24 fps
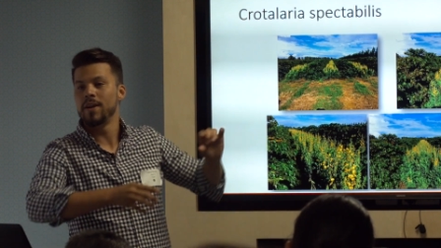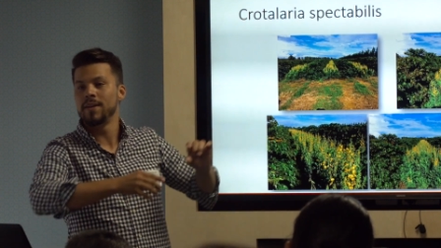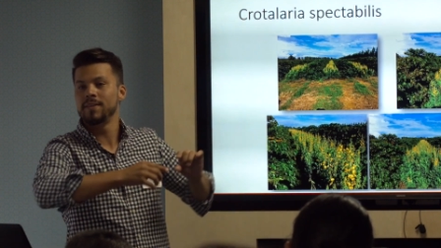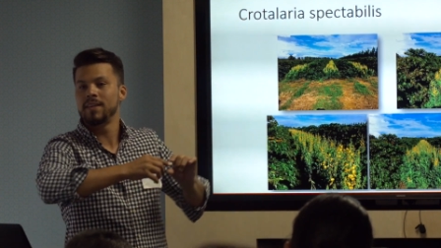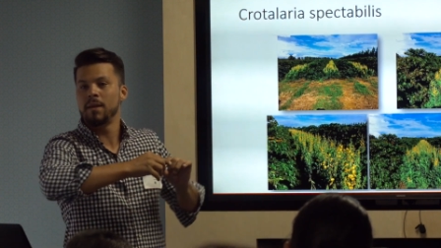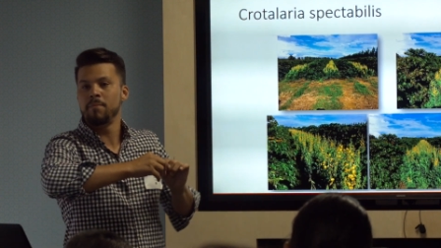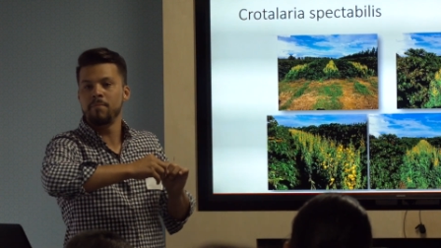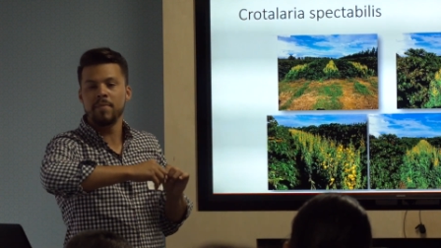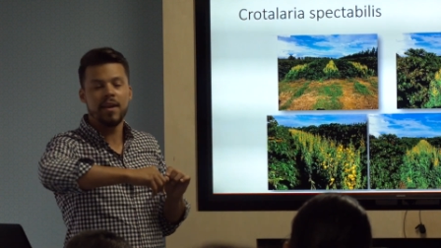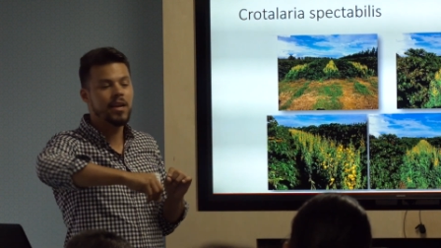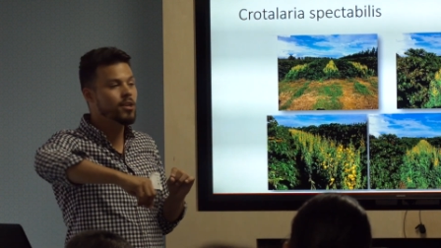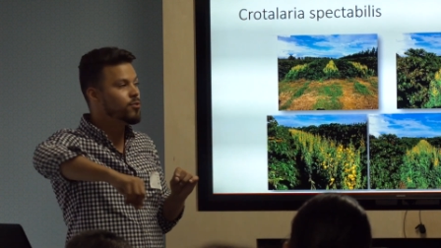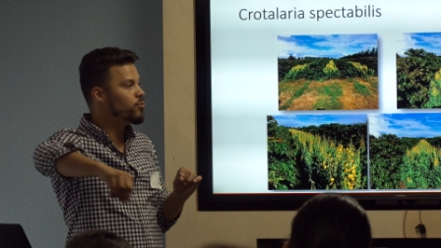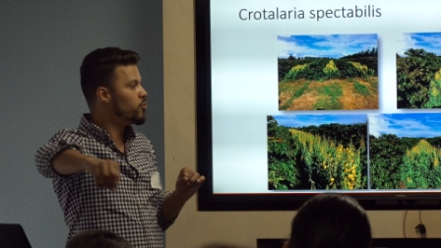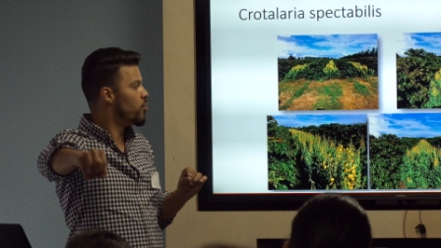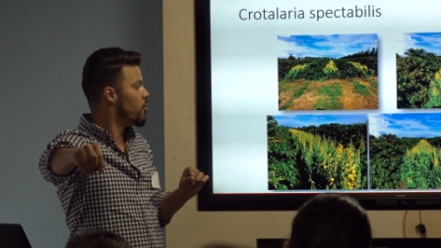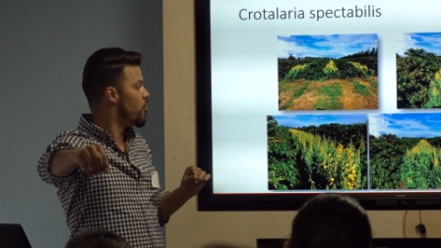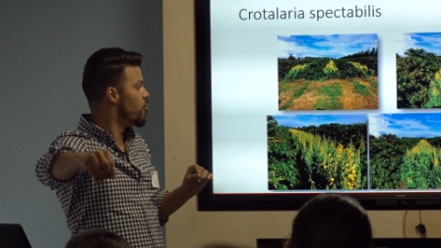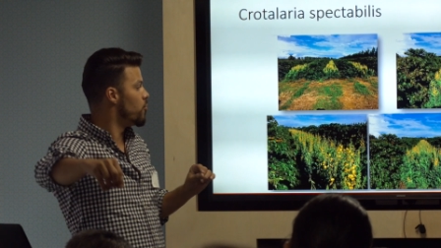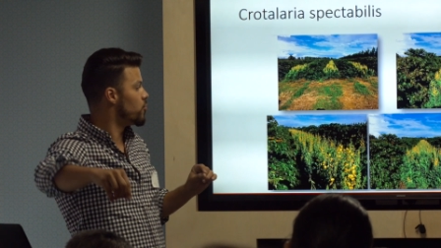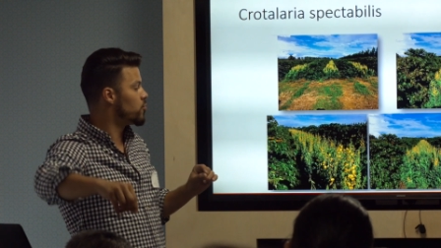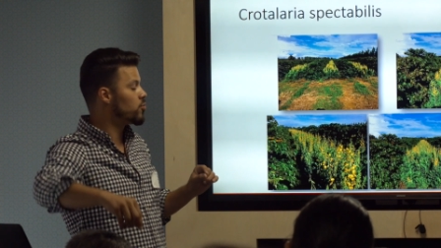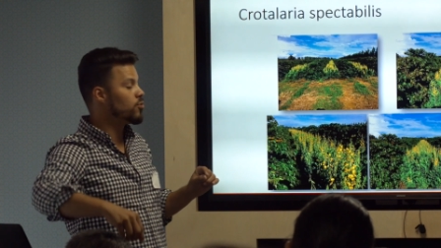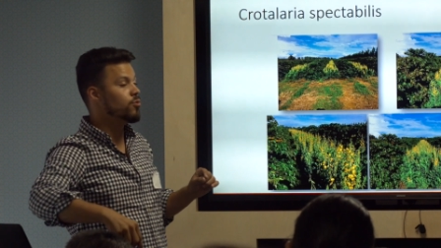in the mid
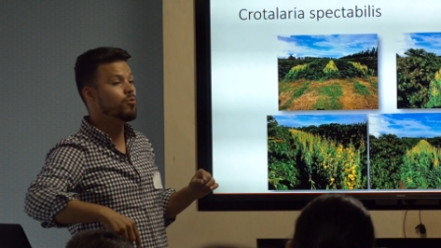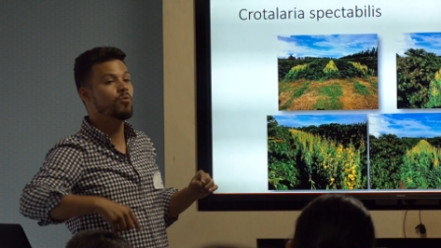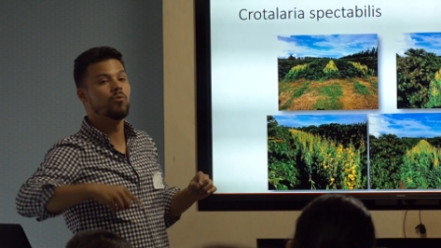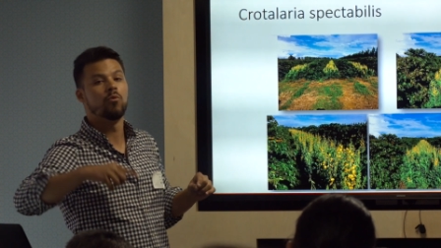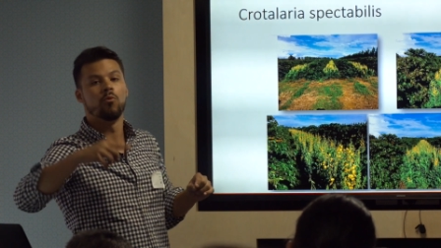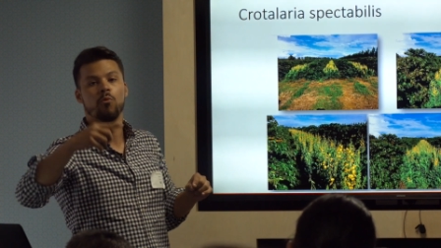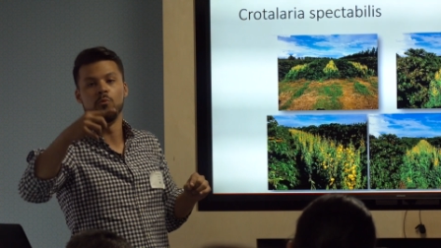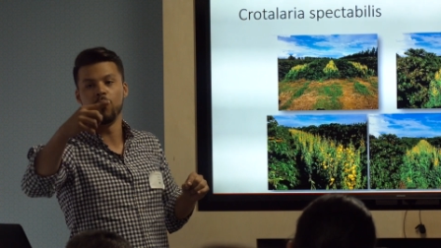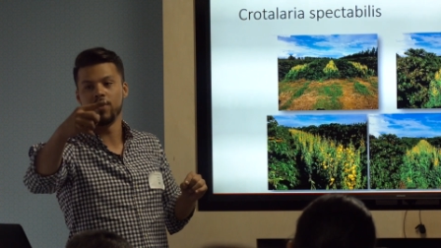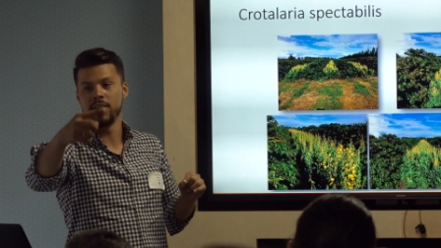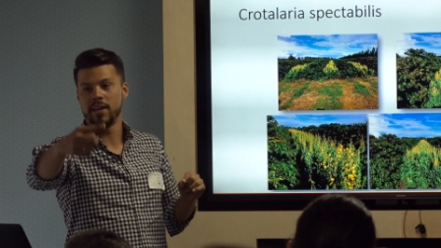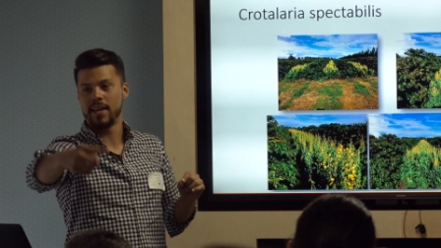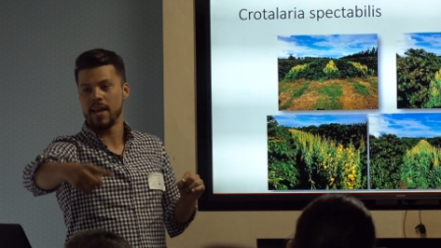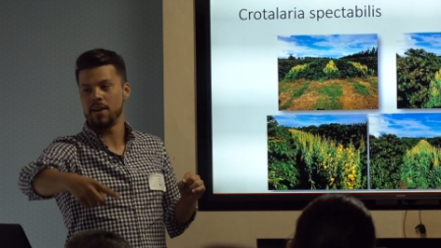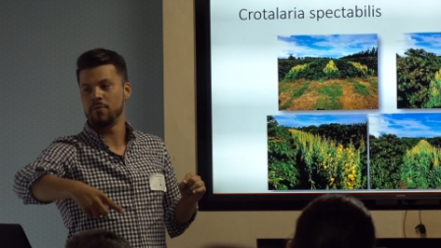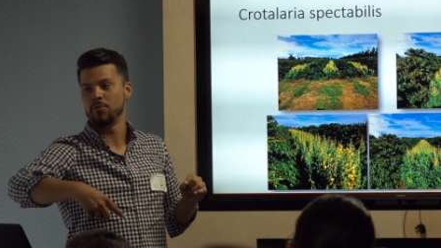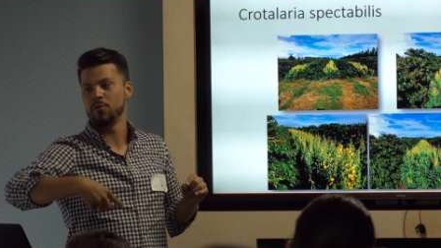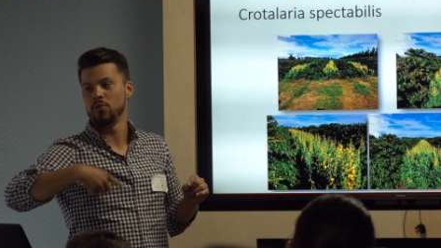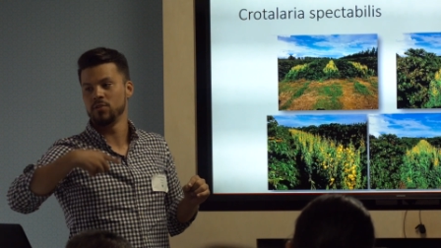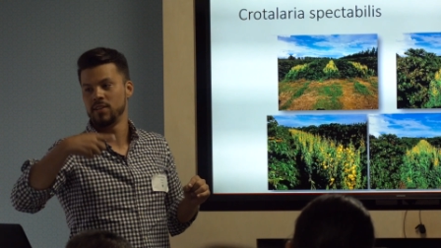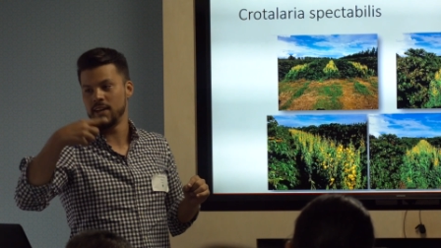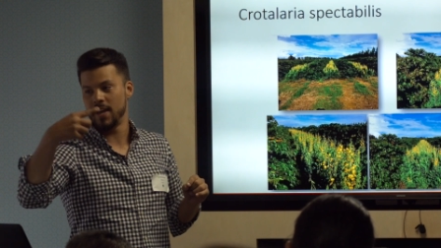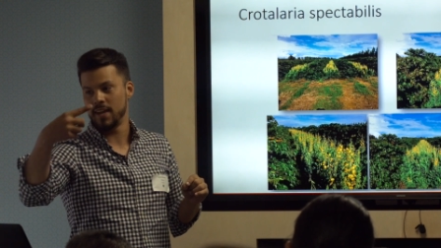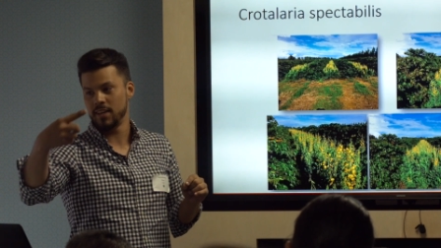rows, we can
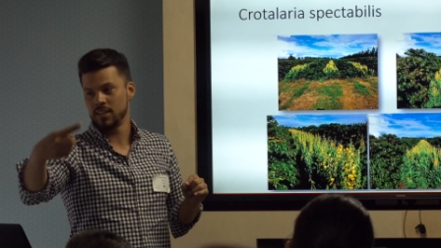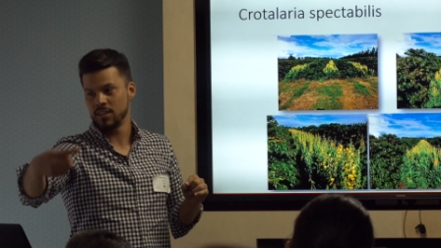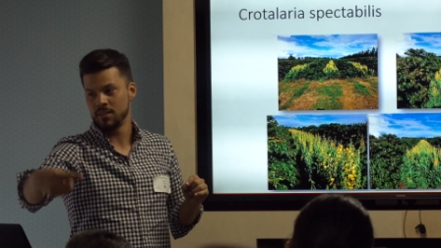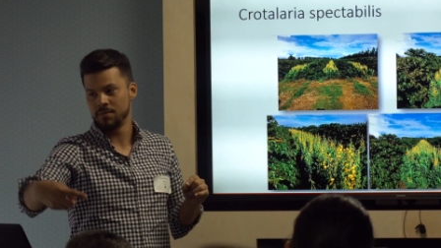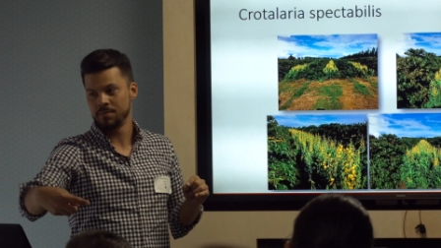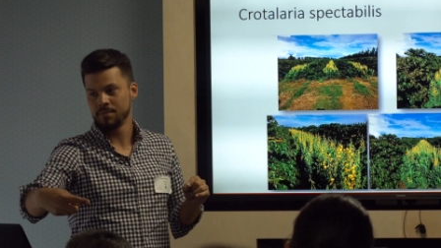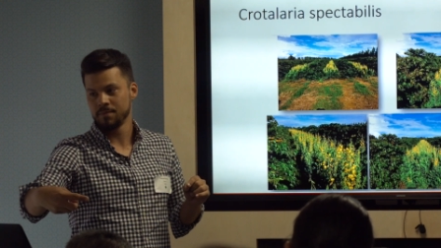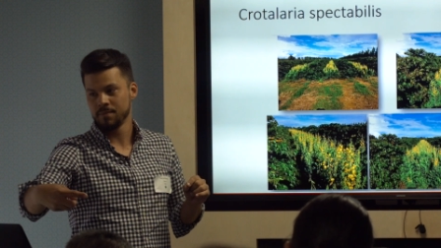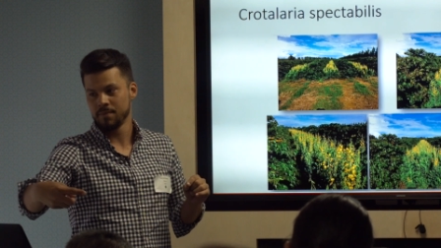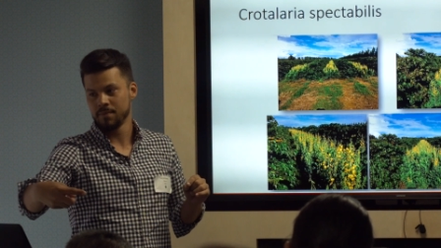rotate.